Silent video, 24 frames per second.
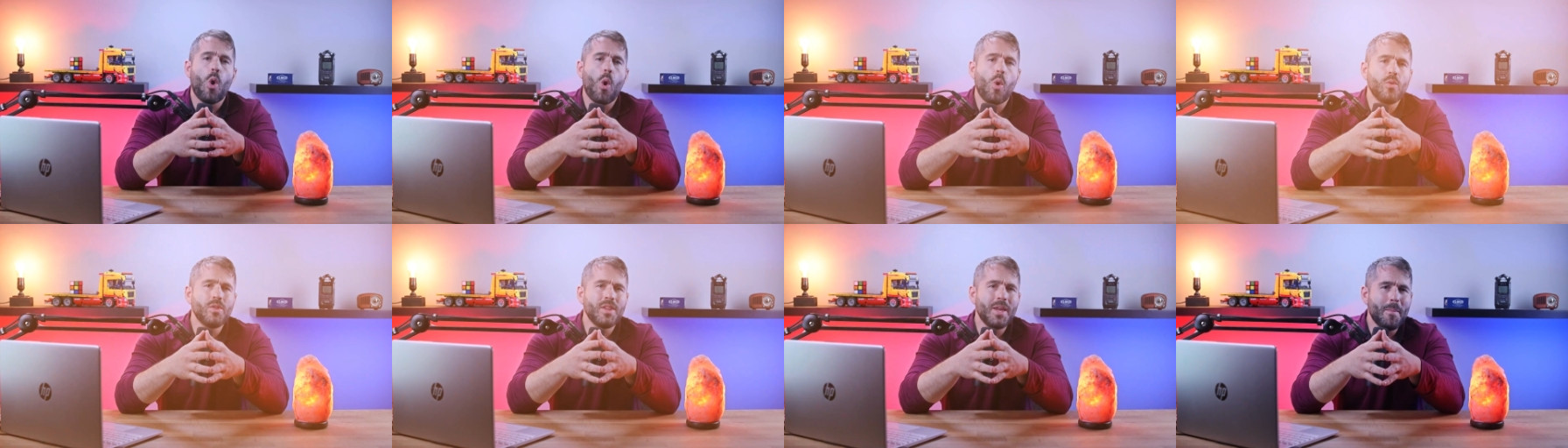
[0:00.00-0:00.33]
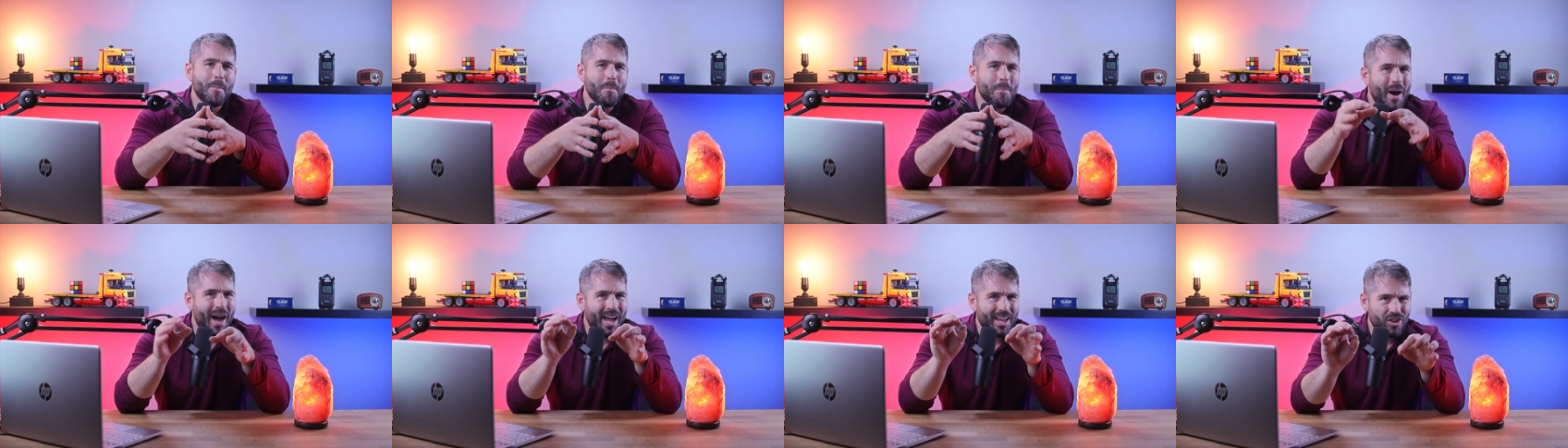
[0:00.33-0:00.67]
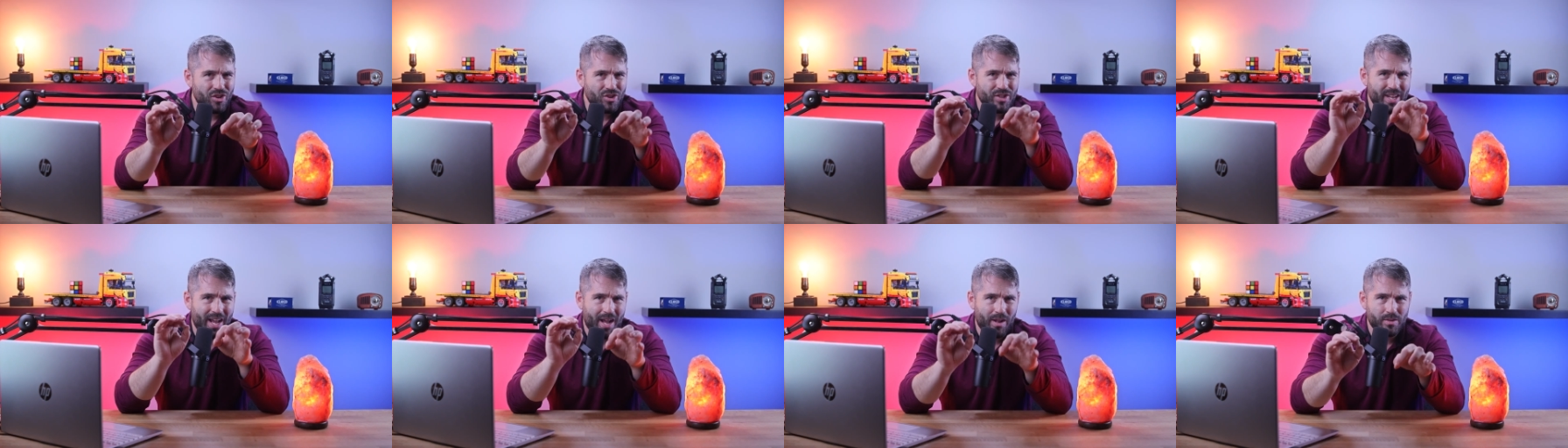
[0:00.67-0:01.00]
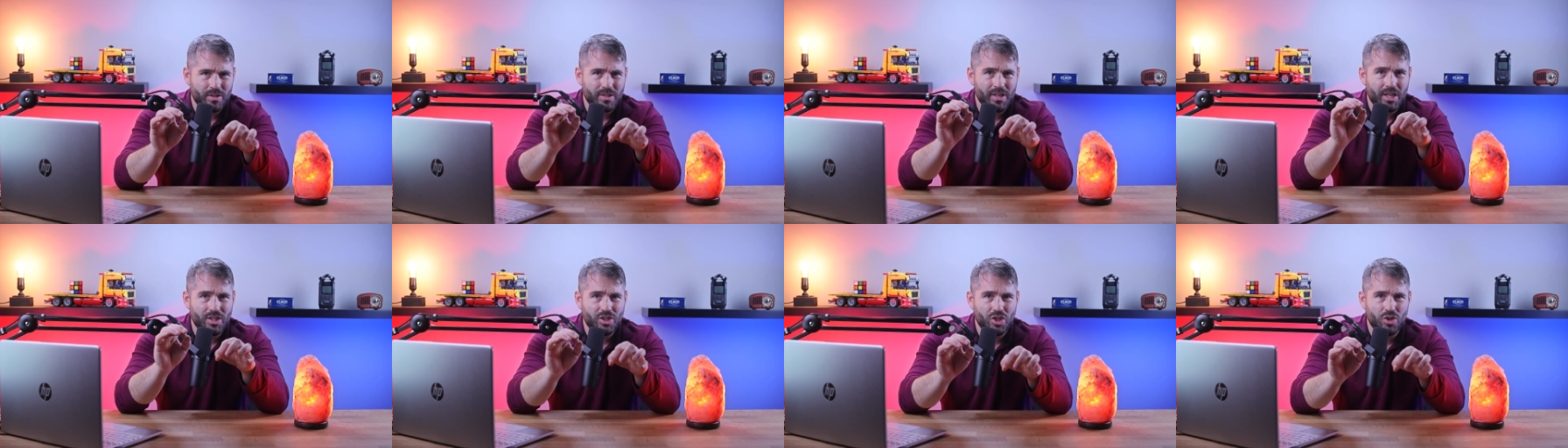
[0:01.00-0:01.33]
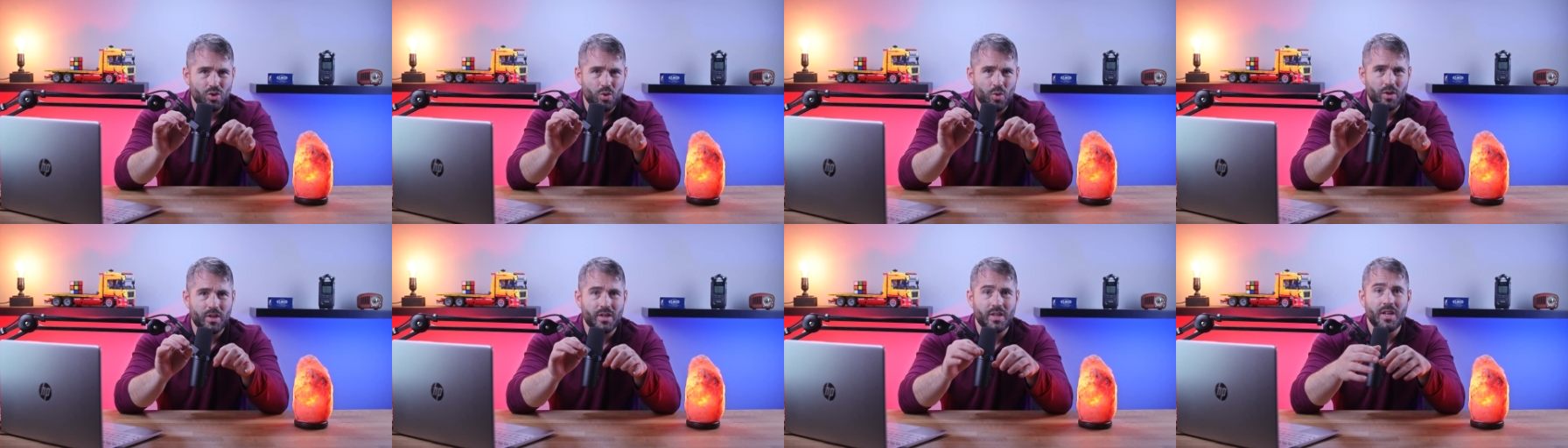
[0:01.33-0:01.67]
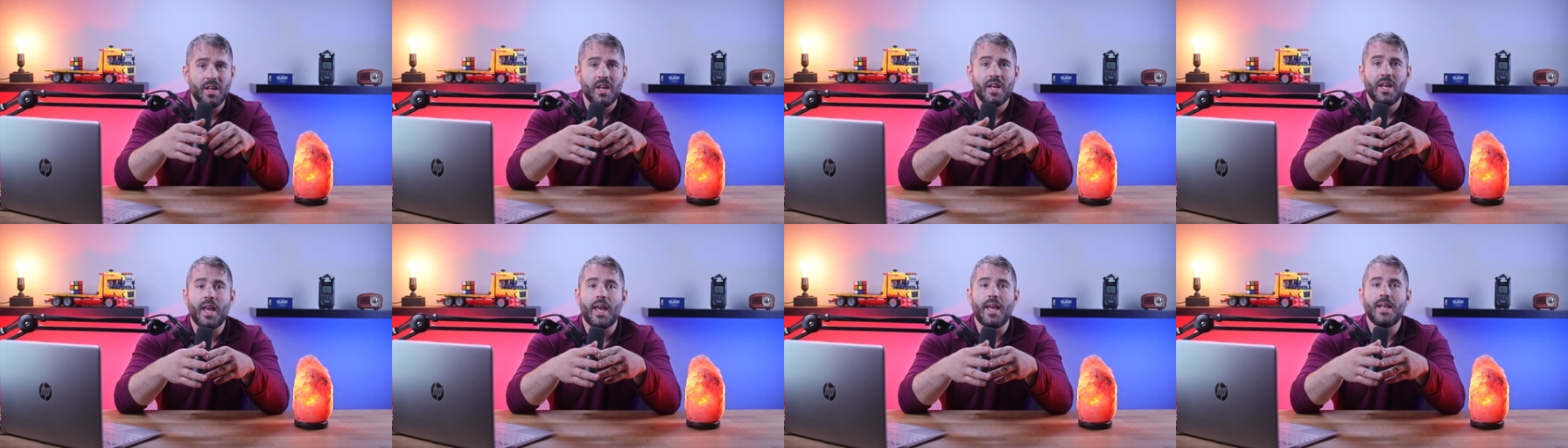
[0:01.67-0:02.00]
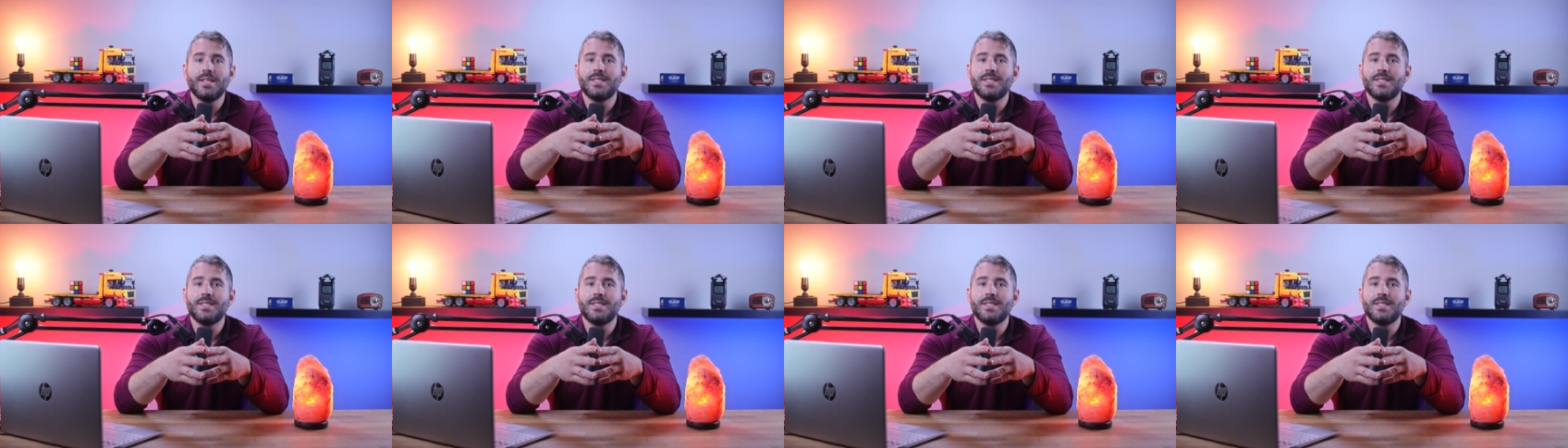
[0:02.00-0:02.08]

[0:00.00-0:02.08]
the only minor downside to Norton